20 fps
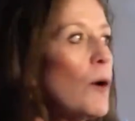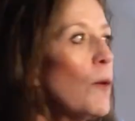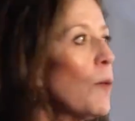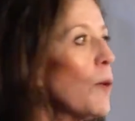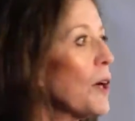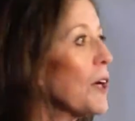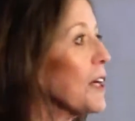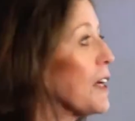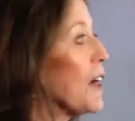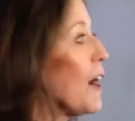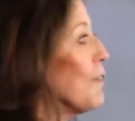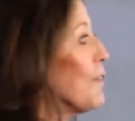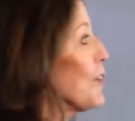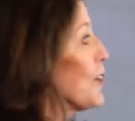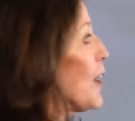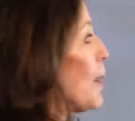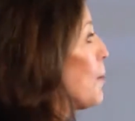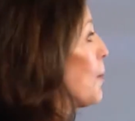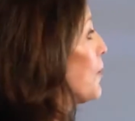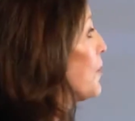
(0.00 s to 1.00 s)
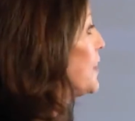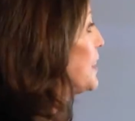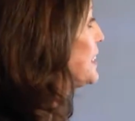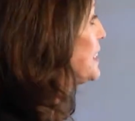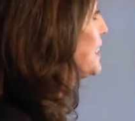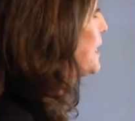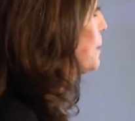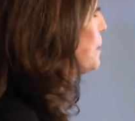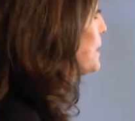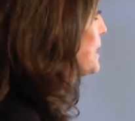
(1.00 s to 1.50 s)
We're going to cover a couple of these
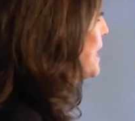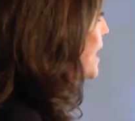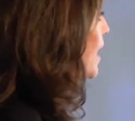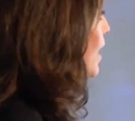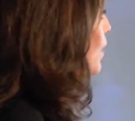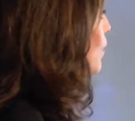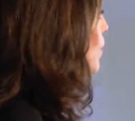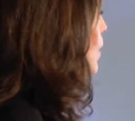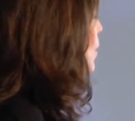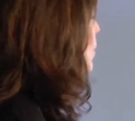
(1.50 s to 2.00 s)
tips now